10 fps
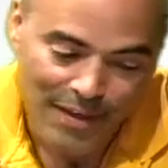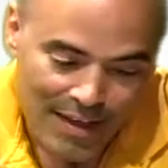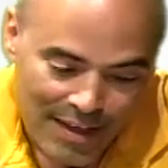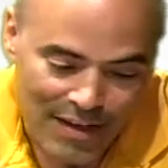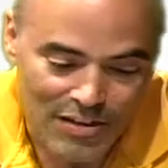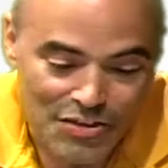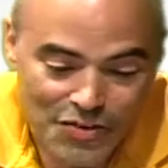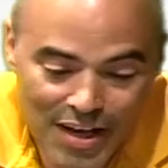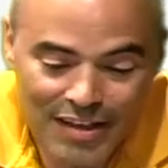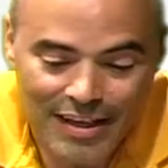In
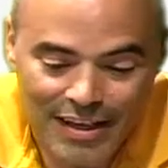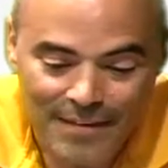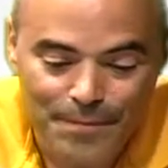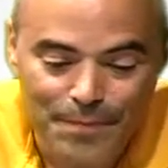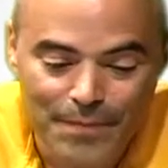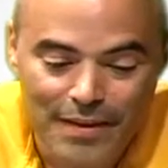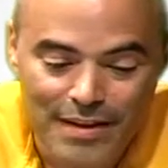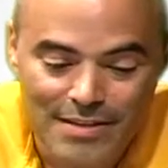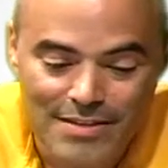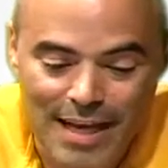Australia,
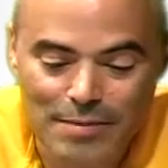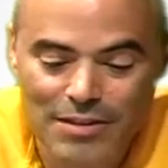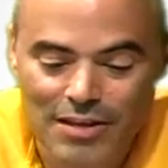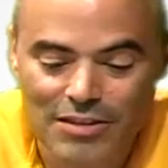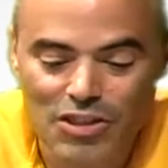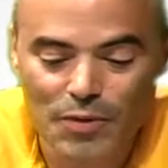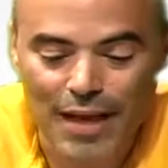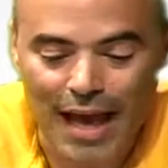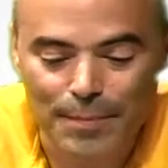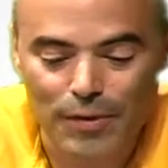Samsung is suing
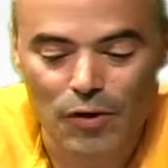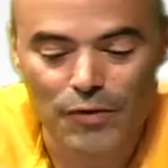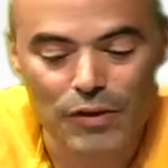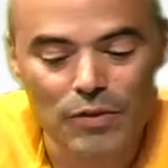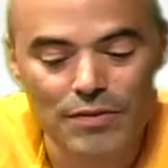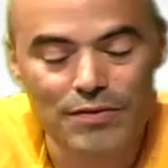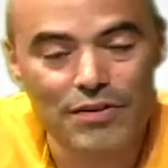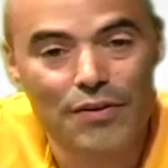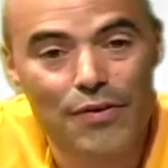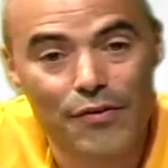Apple over use of
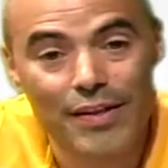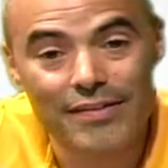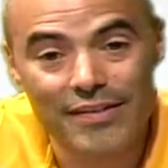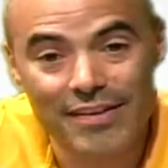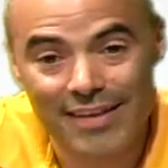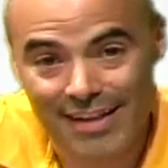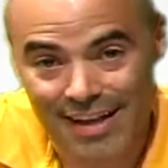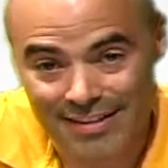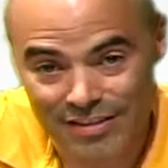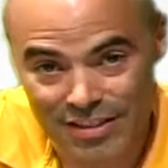certain 3G
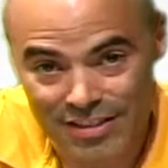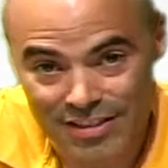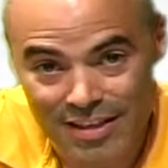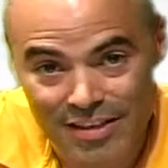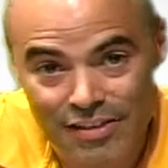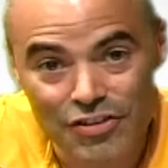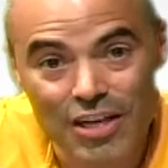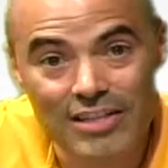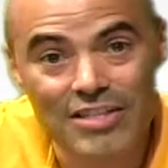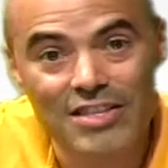technologies. The
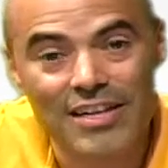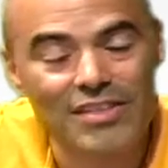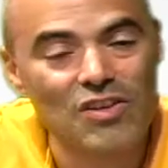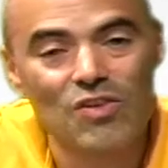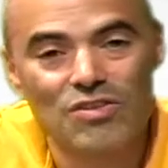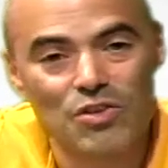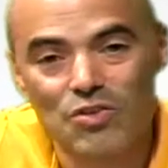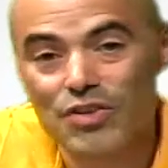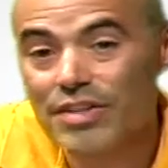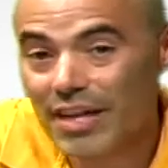judge has said this whole
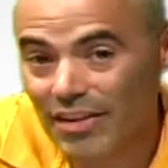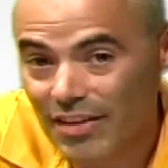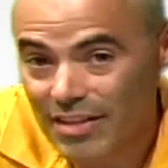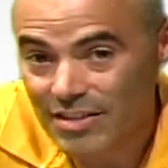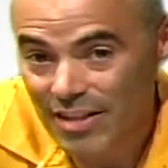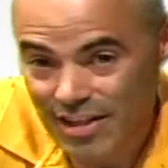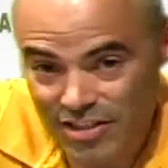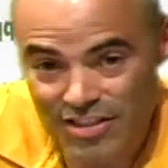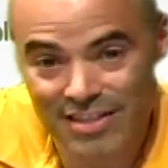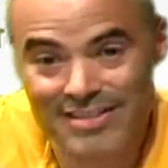suit's ridiculous, and
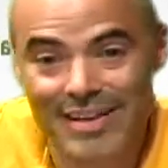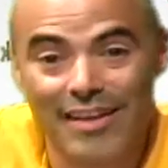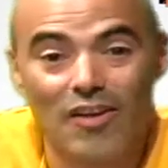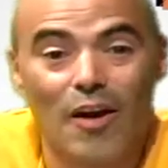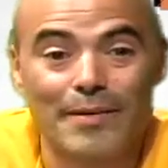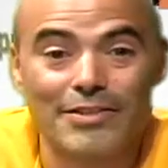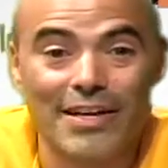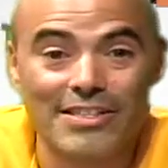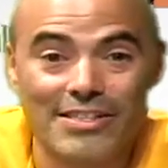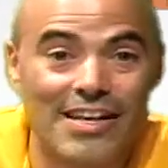she's going to send it to
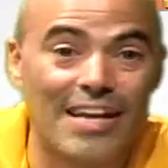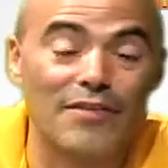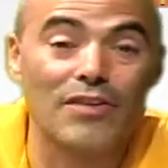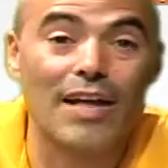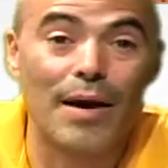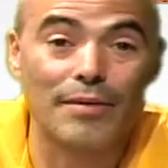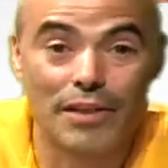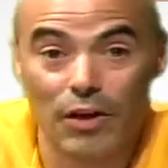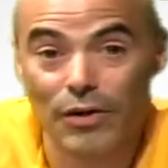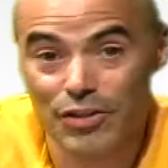arbitration, not even allow it to
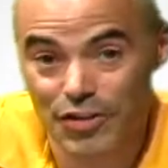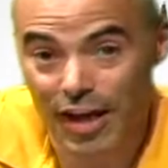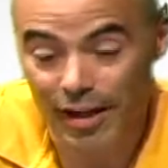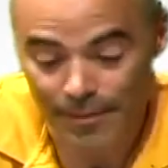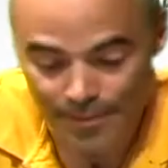go to trial.